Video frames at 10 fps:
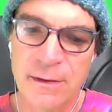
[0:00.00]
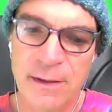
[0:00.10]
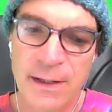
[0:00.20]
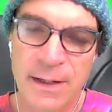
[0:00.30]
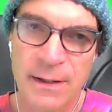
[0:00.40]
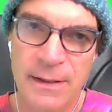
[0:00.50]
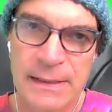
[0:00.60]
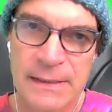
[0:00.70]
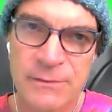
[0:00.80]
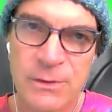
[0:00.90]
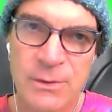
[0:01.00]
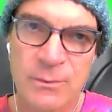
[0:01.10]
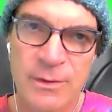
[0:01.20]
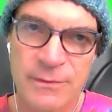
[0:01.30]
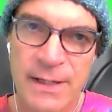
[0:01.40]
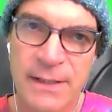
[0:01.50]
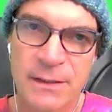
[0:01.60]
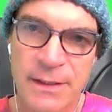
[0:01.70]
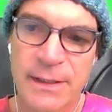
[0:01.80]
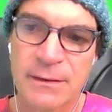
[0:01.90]
if you can reflect
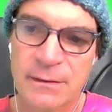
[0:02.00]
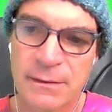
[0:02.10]
on it,